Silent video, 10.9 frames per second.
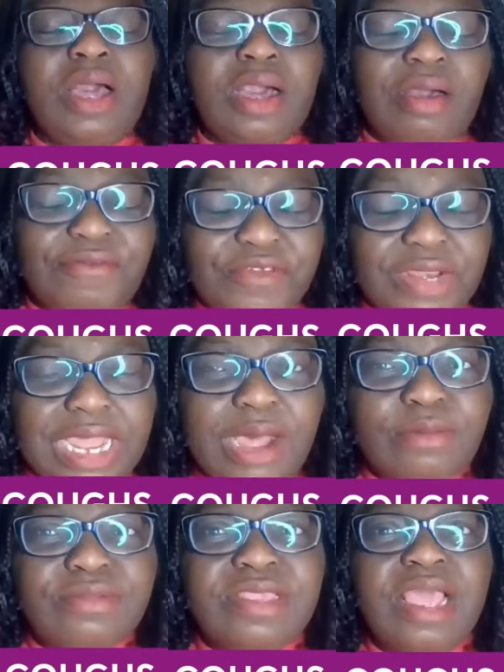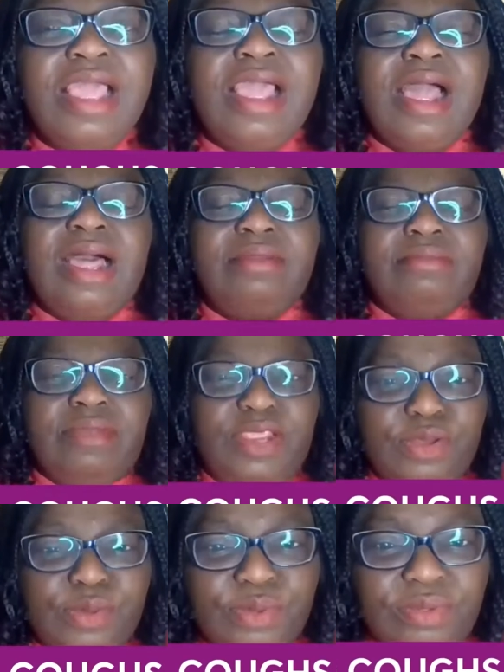coughing out and
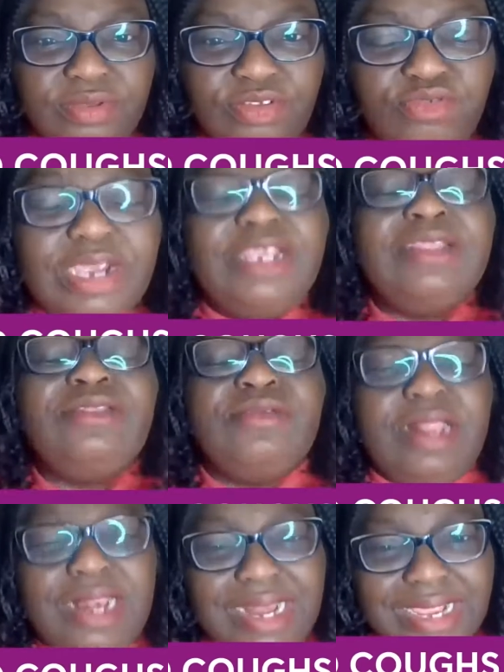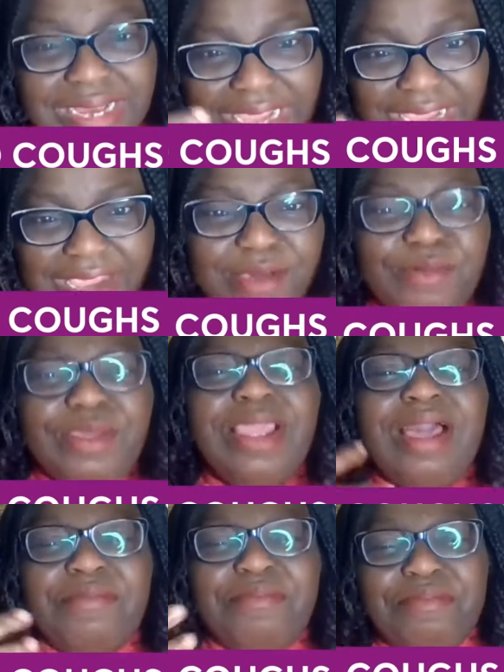trying to clear their airway
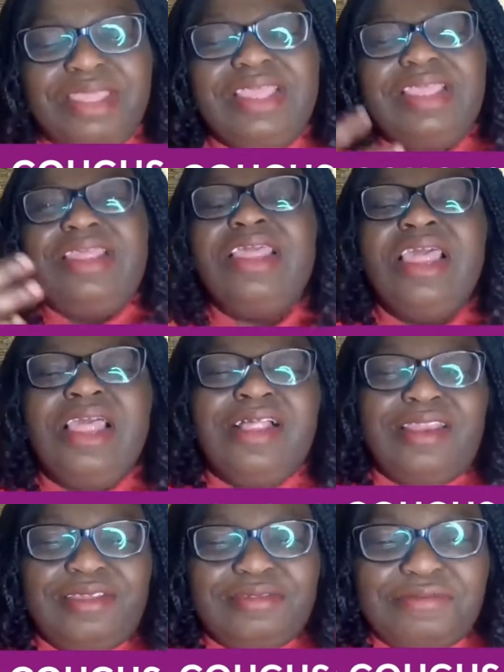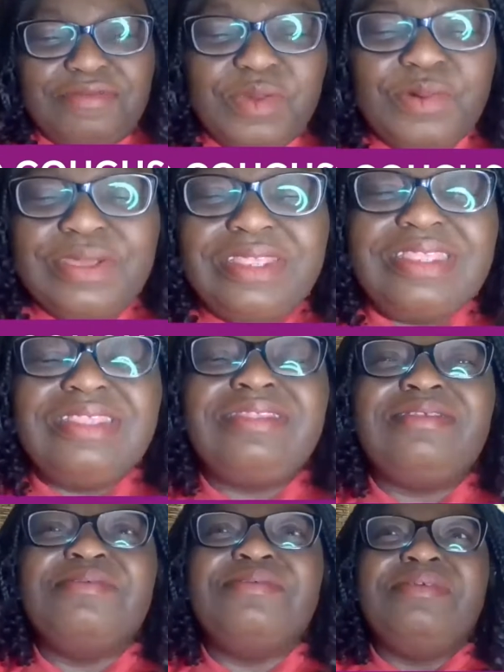and making lots of noises,
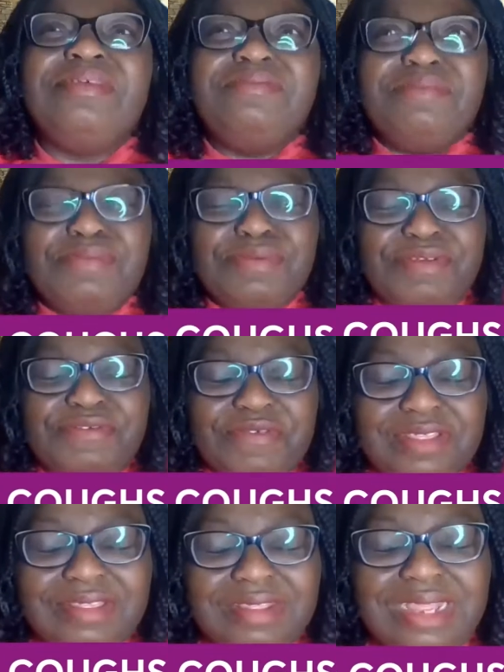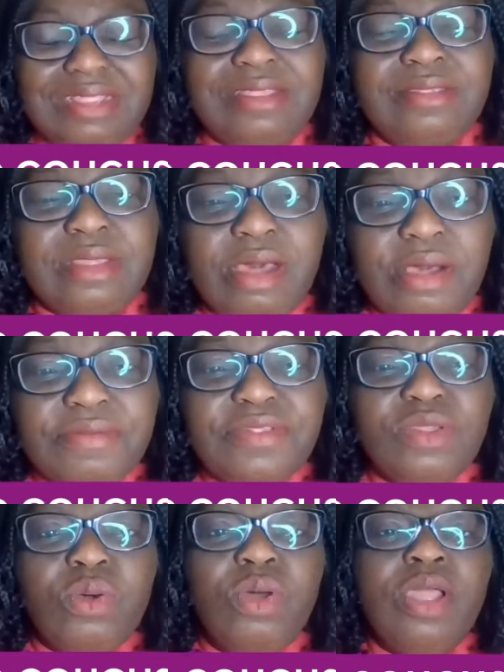so people refer to that as cough.
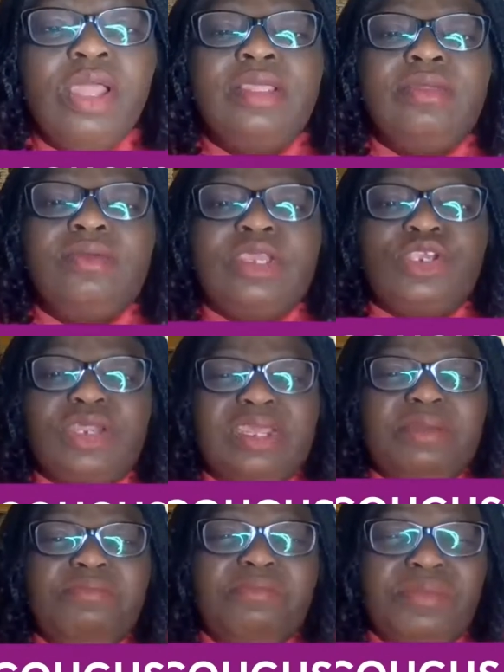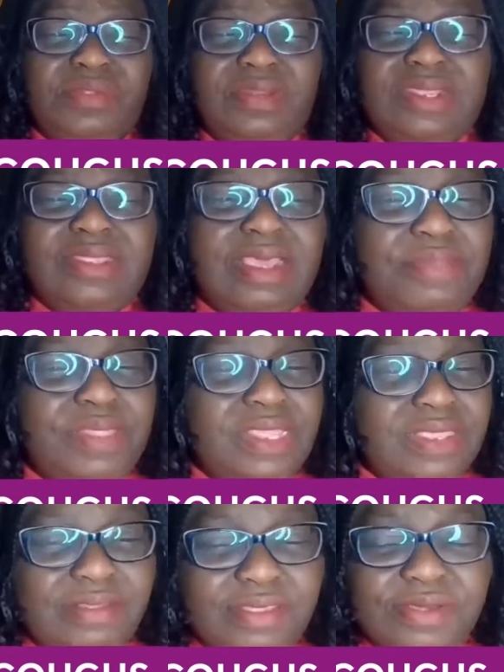So usually most of the time they
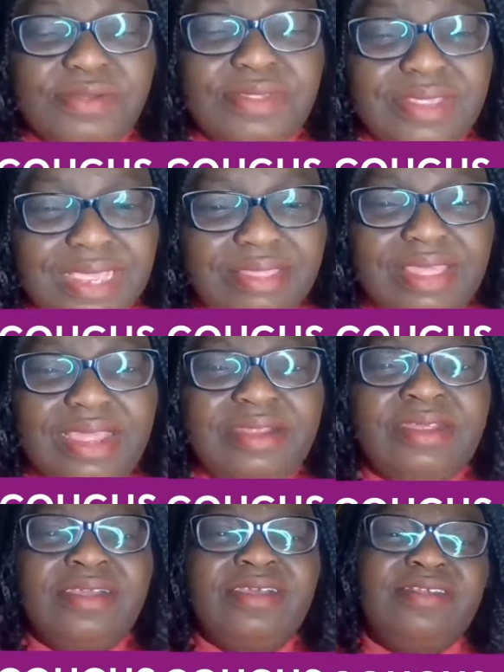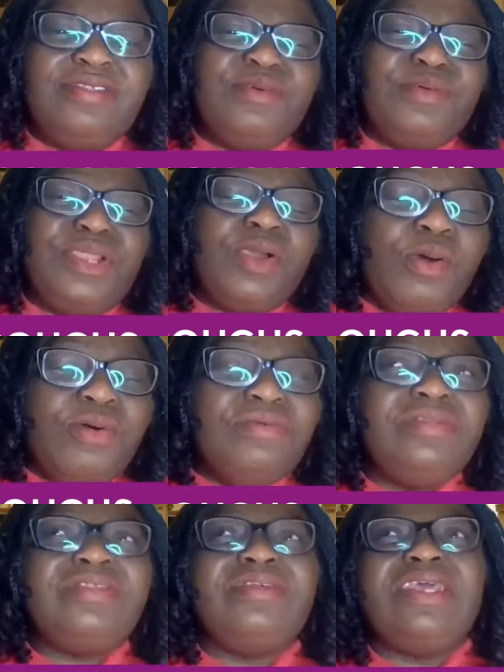tend to go together, so the
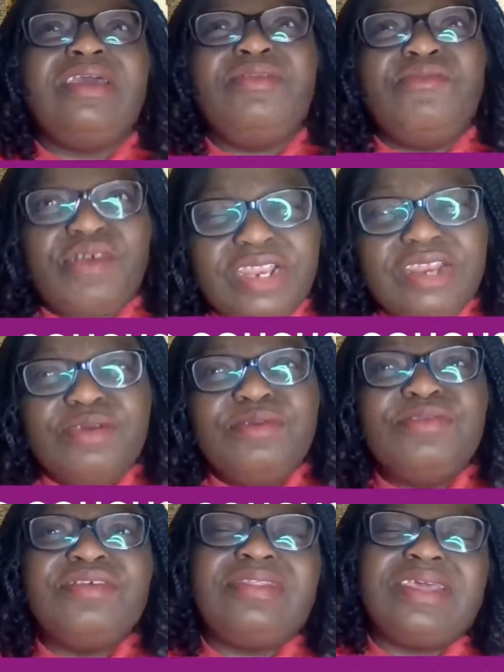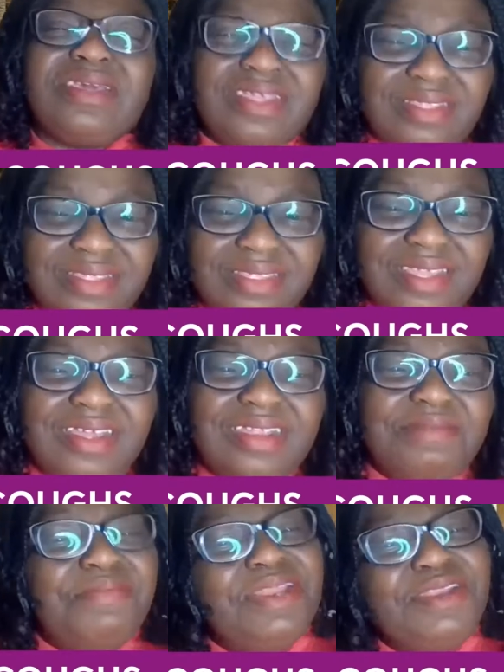colds or the runny nose or the catarrh,
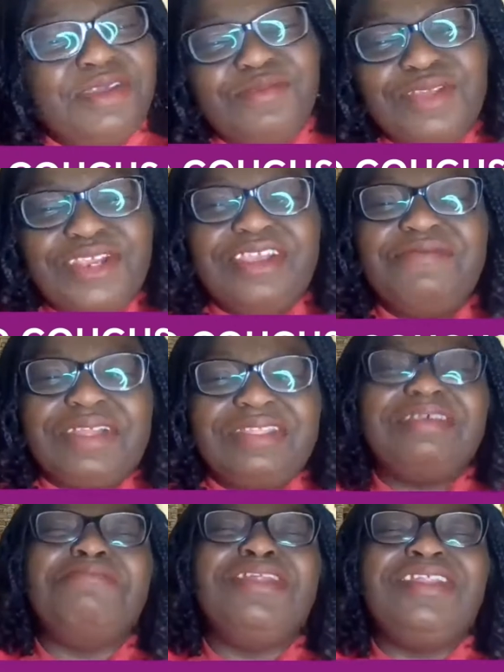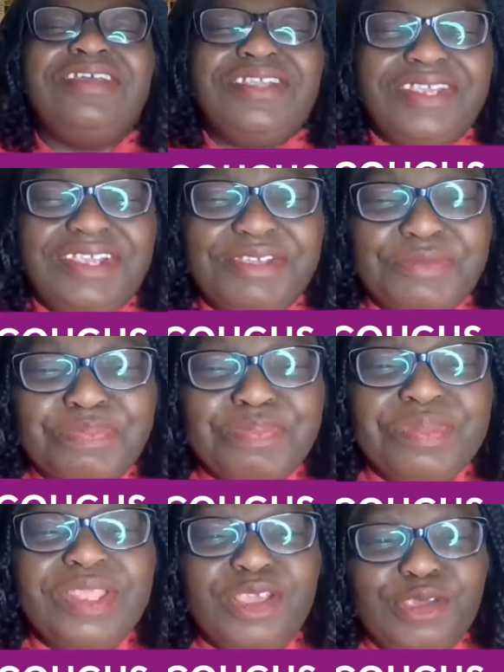depending on whichever terminology
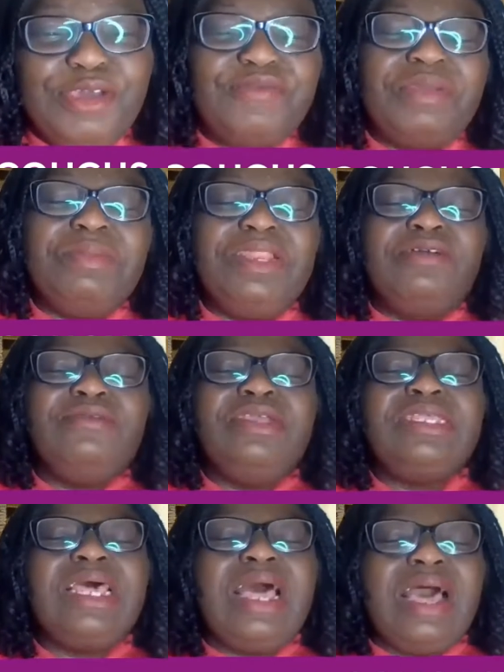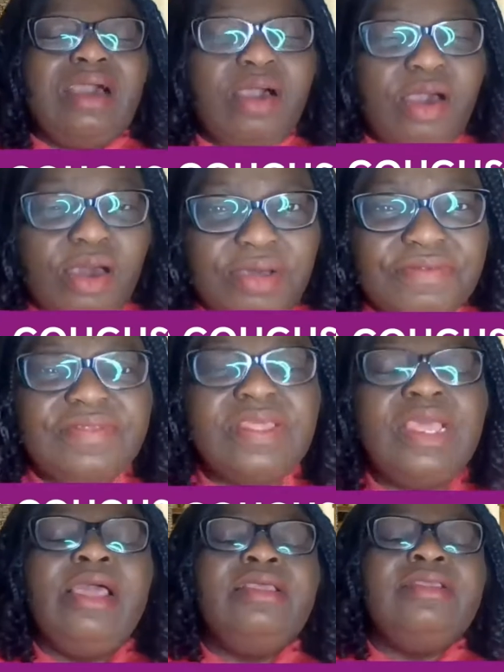you're familiar with, and cough
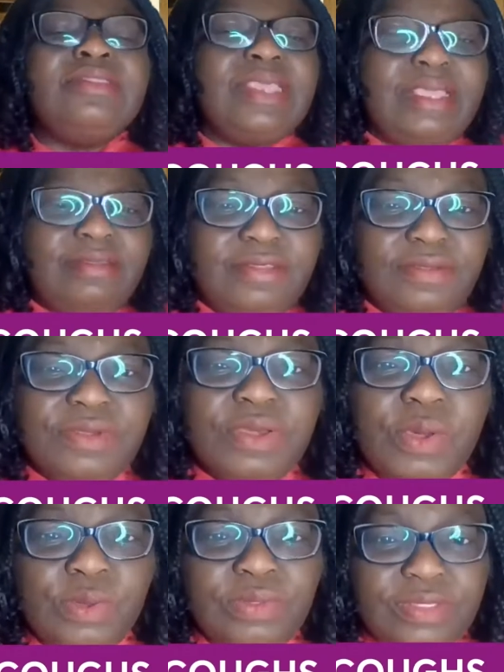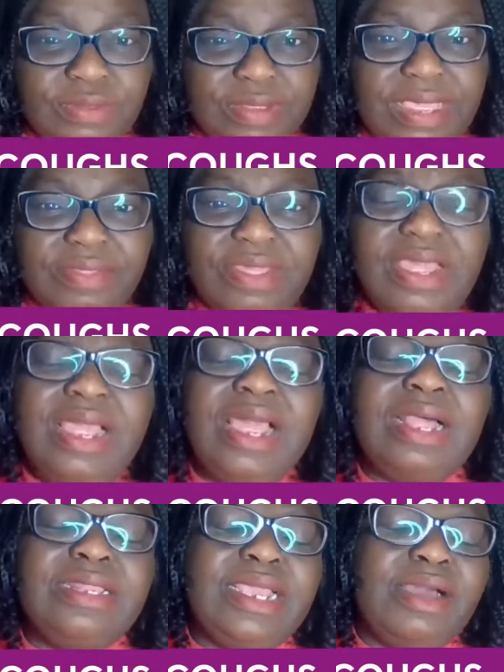tends to go together,
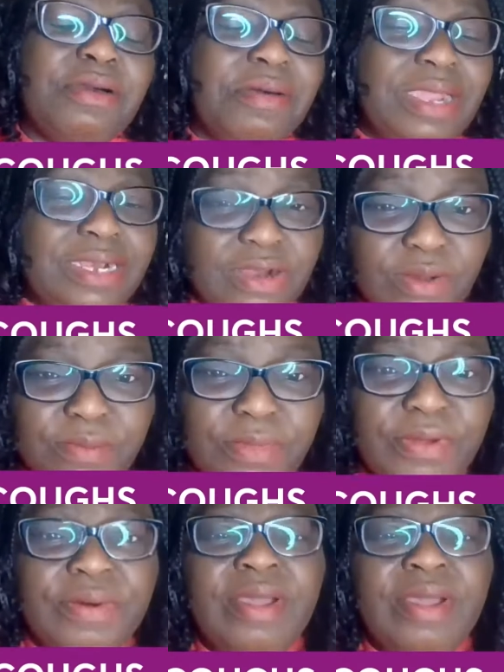and they are quite common